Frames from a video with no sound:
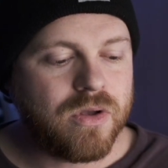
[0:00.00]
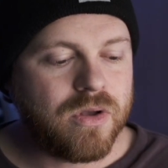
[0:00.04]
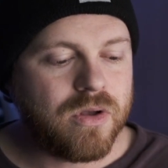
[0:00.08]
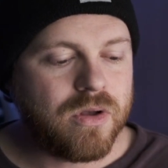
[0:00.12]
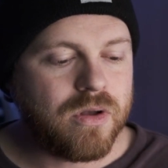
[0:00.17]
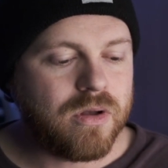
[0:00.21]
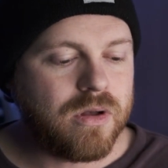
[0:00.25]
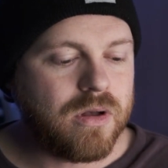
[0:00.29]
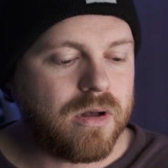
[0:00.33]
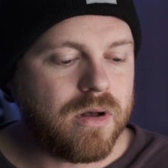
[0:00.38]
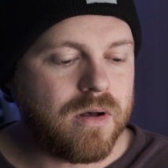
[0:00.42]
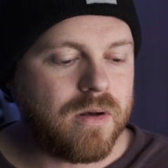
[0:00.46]

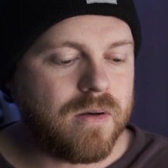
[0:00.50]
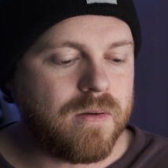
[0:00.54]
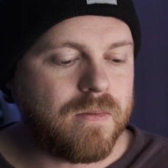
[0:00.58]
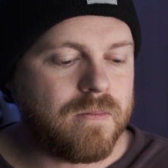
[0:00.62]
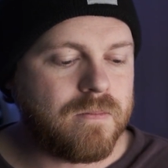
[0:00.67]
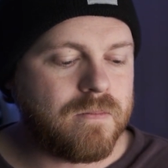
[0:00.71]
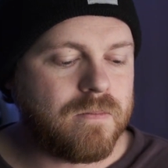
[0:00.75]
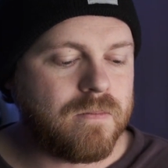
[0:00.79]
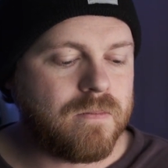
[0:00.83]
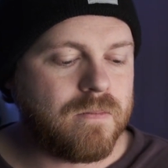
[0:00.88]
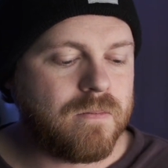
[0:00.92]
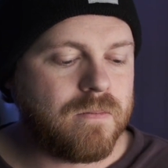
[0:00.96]

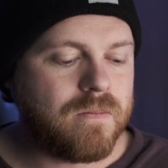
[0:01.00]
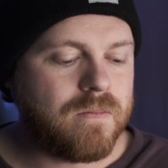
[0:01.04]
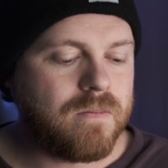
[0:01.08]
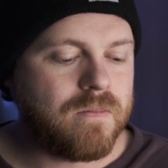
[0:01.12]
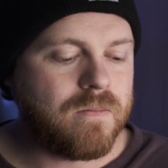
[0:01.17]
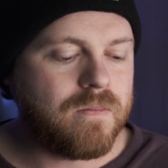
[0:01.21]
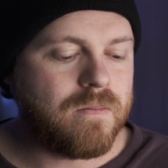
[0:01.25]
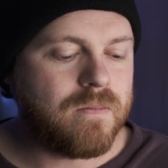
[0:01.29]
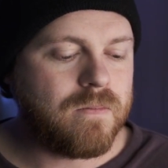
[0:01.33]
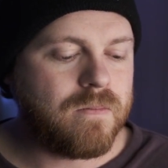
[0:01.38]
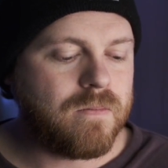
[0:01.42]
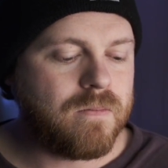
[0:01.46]

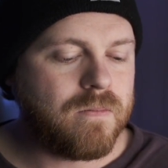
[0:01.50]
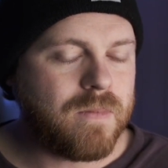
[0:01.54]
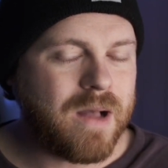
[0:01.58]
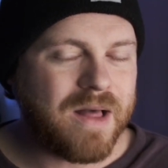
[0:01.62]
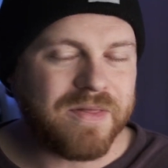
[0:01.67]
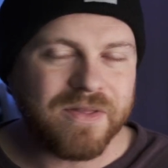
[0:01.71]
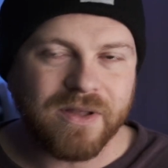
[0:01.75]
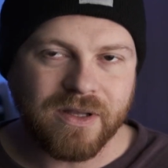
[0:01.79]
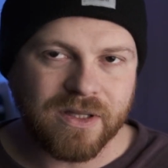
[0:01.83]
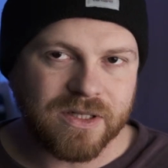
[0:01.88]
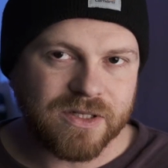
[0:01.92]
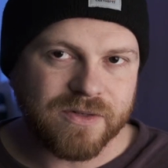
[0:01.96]
I
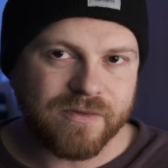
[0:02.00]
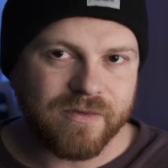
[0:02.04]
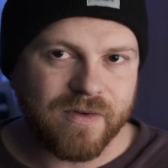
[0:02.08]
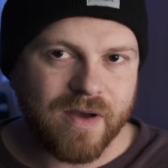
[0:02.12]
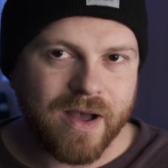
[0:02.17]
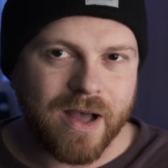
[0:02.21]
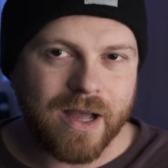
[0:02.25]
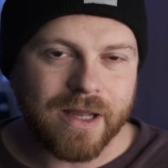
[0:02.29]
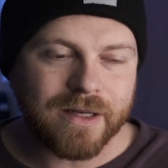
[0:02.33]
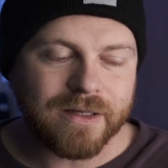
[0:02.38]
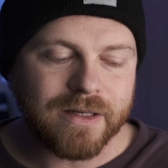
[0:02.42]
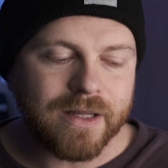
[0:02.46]
think it's
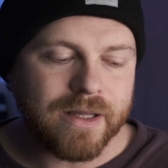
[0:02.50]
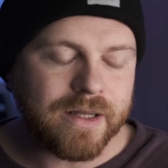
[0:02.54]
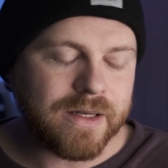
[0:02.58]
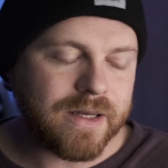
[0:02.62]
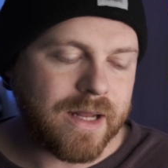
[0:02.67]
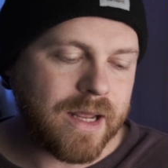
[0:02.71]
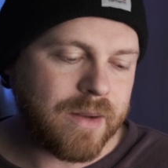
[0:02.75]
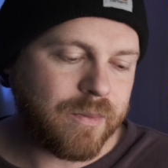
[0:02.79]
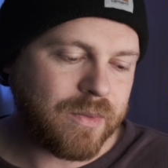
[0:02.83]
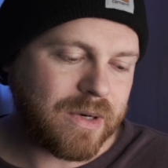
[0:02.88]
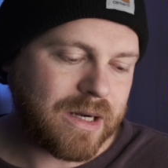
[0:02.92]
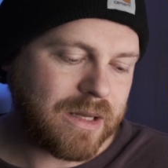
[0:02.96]
fine.
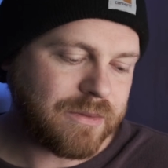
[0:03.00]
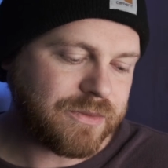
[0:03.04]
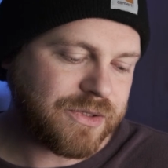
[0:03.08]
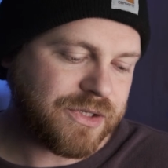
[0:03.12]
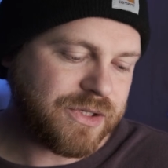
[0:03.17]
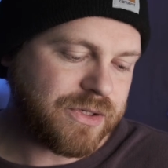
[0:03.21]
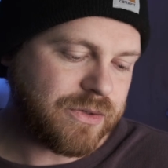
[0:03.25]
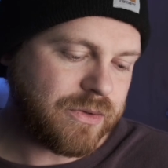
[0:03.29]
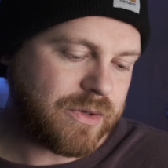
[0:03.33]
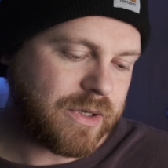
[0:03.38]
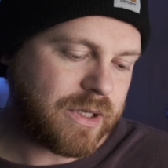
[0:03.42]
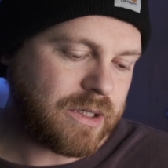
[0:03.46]
And what I was
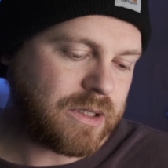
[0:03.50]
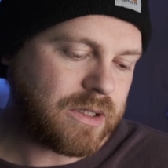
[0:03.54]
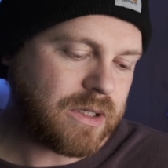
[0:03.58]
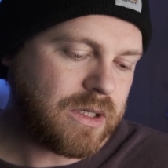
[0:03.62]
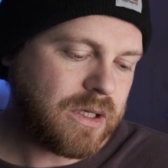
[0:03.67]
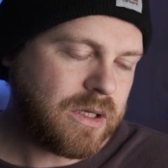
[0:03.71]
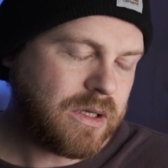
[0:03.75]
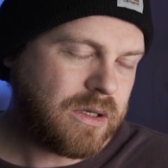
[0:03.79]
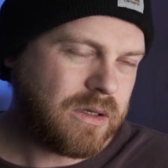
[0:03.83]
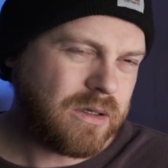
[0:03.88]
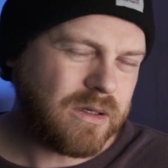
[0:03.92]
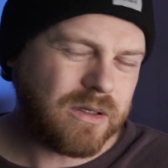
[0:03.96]
doing,
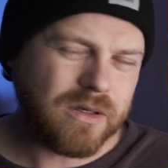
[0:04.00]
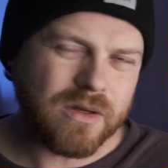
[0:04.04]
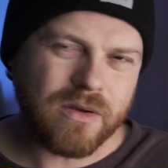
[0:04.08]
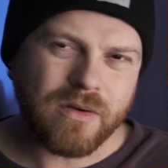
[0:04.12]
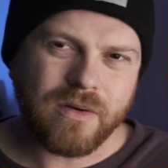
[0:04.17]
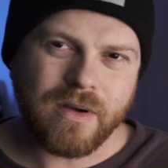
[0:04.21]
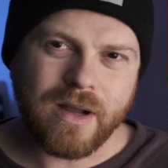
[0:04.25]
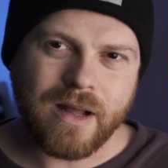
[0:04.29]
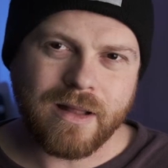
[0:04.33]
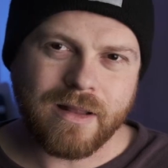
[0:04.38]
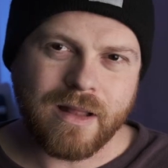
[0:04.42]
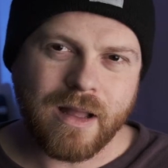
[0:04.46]
you know,
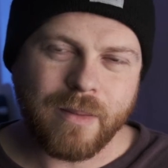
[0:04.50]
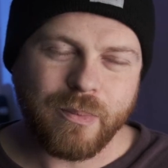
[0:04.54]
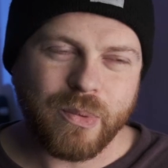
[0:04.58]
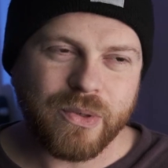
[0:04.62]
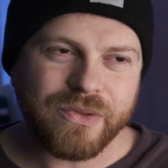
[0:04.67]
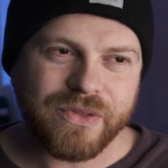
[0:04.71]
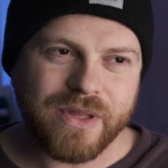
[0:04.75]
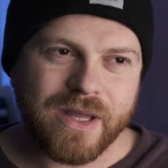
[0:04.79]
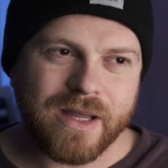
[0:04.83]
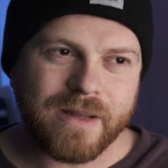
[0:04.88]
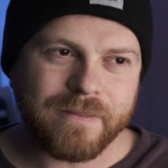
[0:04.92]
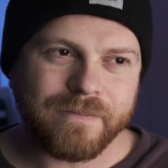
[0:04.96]
I
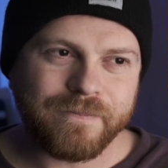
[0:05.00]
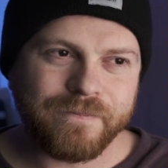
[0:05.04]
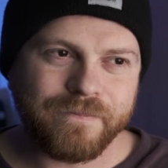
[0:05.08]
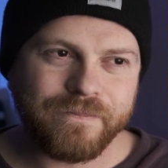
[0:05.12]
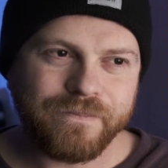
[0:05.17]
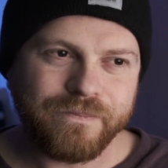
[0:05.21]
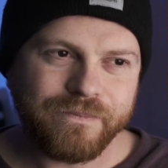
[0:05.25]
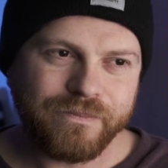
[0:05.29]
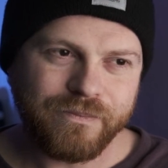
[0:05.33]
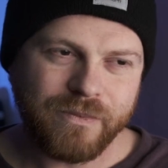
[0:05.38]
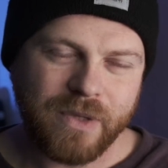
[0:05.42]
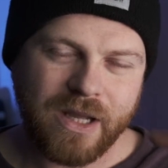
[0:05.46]

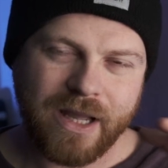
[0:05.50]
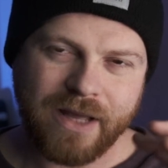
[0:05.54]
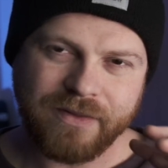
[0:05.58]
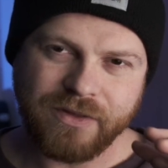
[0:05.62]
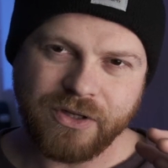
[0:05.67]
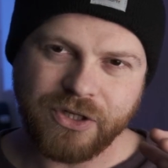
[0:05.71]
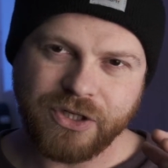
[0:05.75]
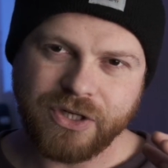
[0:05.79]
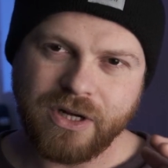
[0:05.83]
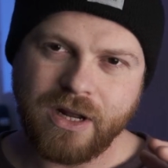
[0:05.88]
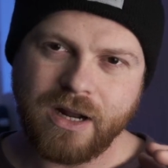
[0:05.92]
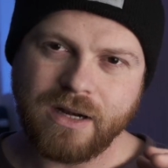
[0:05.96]
had the
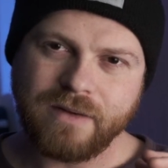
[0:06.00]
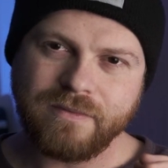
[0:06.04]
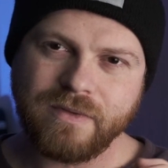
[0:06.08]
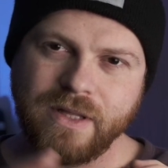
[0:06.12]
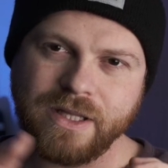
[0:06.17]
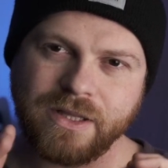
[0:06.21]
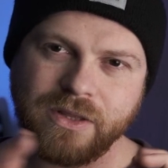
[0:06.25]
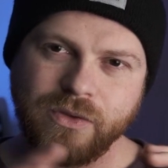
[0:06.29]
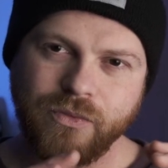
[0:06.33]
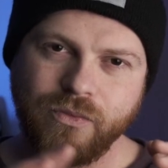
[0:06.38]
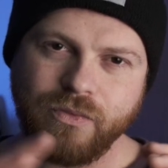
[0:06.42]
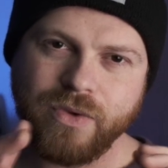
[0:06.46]
shot of
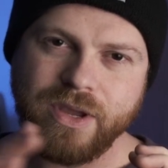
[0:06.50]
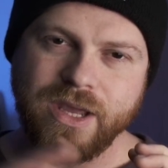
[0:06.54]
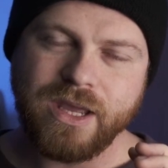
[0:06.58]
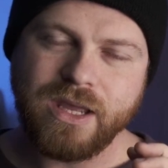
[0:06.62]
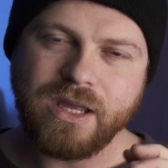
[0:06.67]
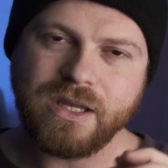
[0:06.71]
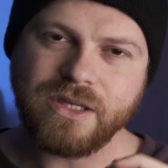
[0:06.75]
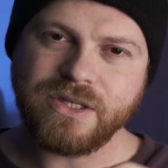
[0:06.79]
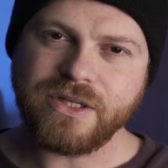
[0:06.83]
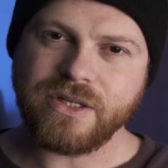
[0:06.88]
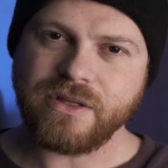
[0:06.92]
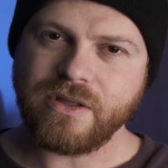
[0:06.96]
like the
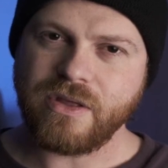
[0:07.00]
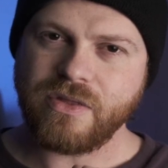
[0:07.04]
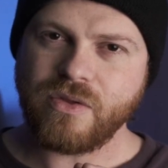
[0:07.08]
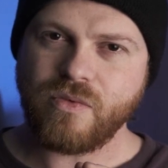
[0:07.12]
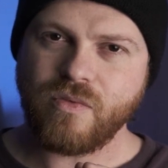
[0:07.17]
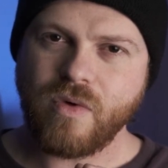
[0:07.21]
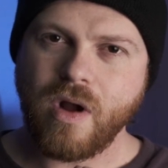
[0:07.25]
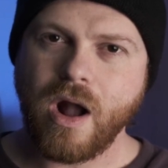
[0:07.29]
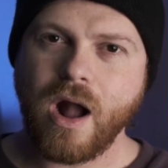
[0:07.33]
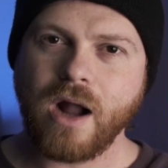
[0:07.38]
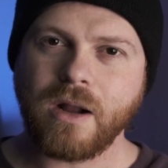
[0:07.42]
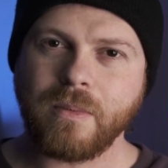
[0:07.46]
reeds and then the
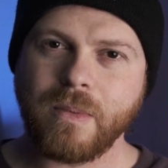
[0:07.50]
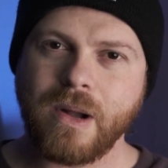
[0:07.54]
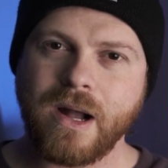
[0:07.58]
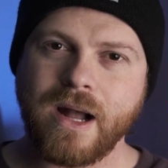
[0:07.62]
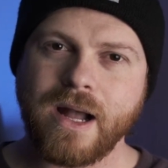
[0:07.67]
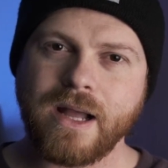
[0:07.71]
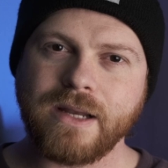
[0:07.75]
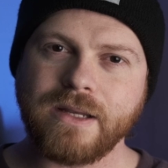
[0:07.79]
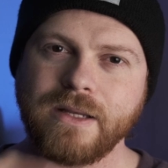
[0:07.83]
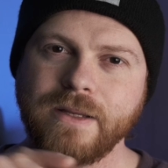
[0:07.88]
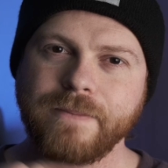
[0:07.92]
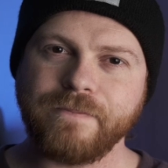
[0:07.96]
rock
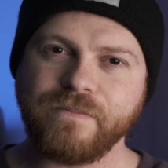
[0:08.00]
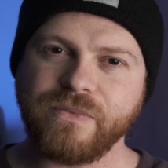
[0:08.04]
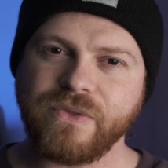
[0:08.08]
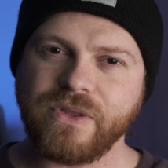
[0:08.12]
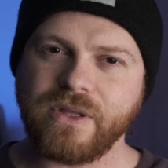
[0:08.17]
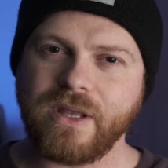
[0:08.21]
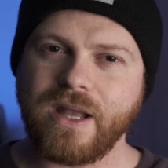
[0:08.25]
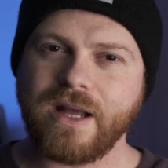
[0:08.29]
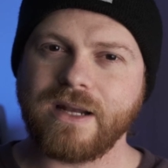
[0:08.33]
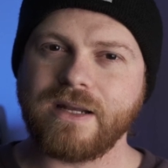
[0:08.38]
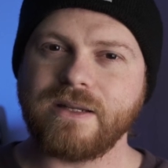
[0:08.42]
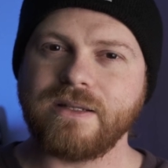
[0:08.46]
behind it, and
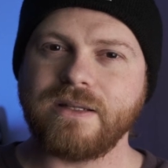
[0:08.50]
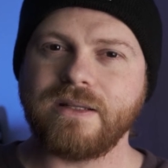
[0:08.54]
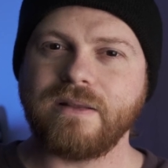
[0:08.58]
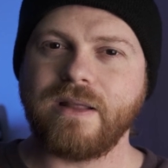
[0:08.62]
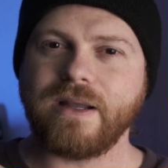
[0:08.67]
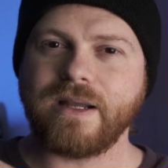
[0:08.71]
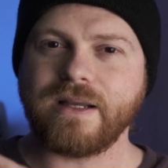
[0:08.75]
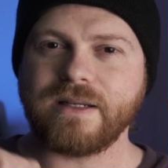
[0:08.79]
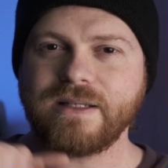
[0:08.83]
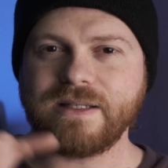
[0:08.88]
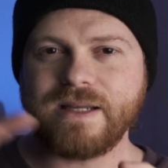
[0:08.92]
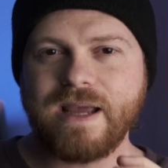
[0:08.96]
kind of did
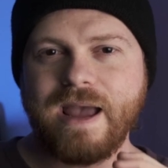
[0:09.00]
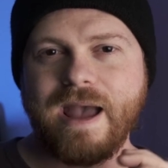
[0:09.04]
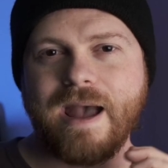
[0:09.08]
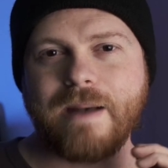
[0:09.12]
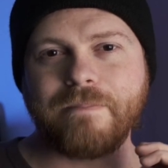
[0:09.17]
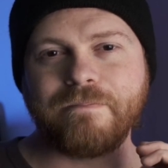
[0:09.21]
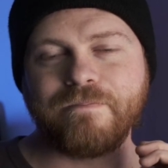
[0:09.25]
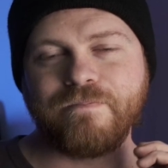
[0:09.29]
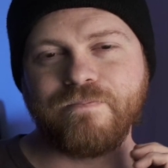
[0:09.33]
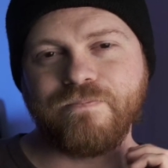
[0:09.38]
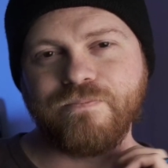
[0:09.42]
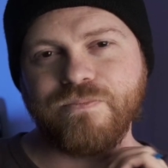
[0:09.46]
like a
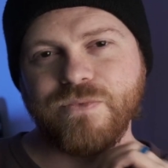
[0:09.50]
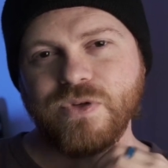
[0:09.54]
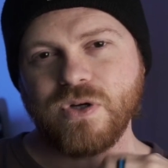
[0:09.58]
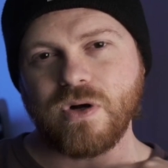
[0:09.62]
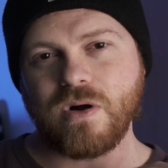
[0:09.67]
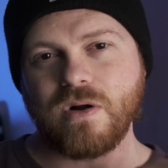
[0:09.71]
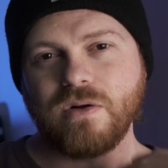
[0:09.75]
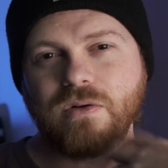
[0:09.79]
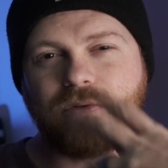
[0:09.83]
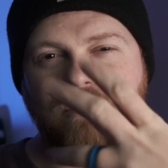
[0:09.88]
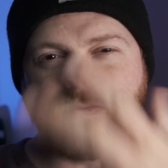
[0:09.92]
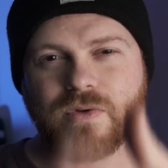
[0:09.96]
tap to
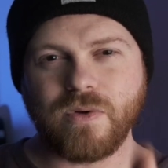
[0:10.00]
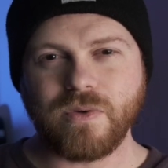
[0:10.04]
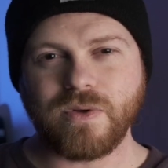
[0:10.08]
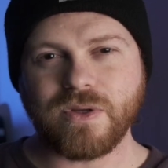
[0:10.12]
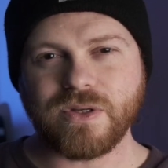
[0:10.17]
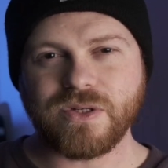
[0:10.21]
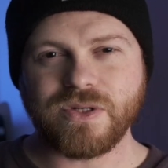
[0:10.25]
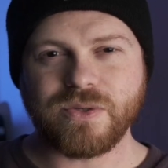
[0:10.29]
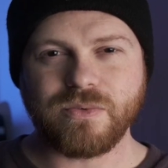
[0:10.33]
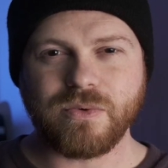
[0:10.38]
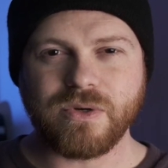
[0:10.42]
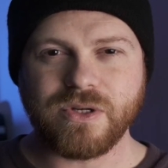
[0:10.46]

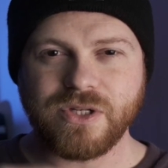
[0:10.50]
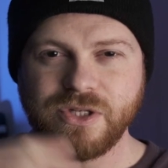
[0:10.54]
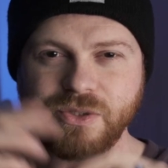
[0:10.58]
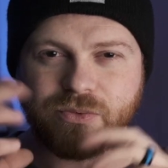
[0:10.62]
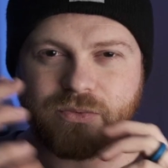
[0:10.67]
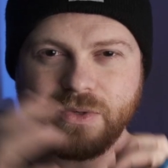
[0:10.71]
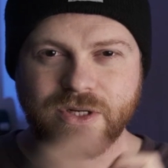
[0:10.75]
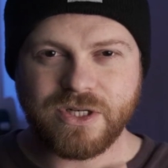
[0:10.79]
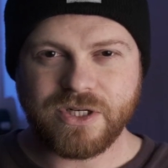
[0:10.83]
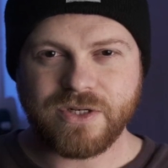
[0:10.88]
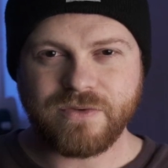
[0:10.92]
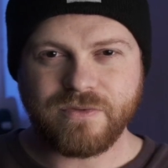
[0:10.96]
autofocus where it
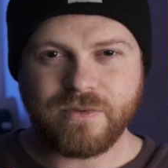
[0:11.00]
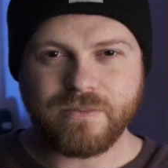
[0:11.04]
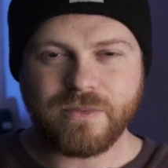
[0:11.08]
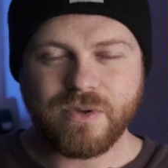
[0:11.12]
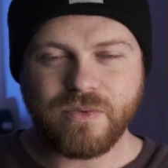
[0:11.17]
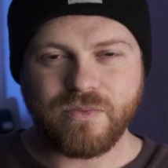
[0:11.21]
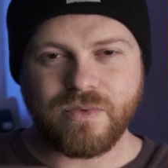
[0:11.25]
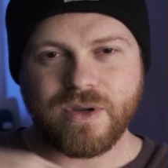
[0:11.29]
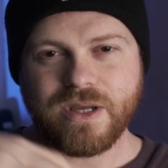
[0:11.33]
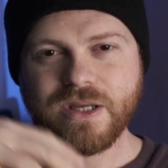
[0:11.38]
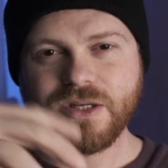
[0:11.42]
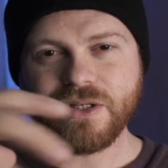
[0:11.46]
switched from the
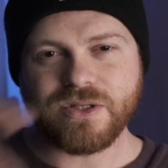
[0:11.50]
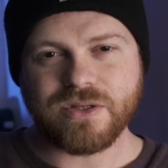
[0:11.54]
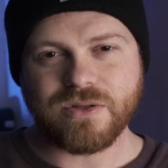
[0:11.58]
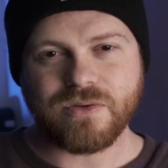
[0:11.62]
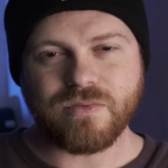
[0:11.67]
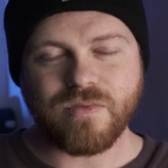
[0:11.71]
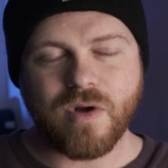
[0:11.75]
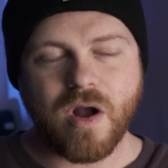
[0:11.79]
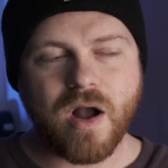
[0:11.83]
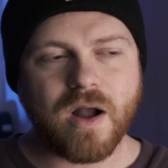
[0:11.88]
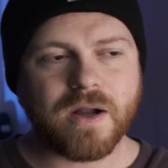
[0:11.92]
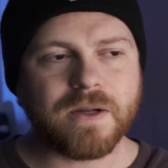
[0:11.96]
reeds to the
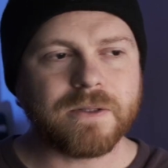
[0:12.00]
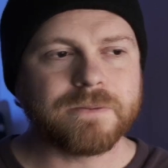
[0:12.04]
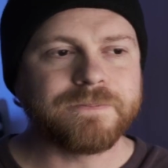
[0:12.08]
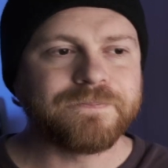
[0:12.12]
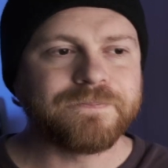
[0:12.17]
rock.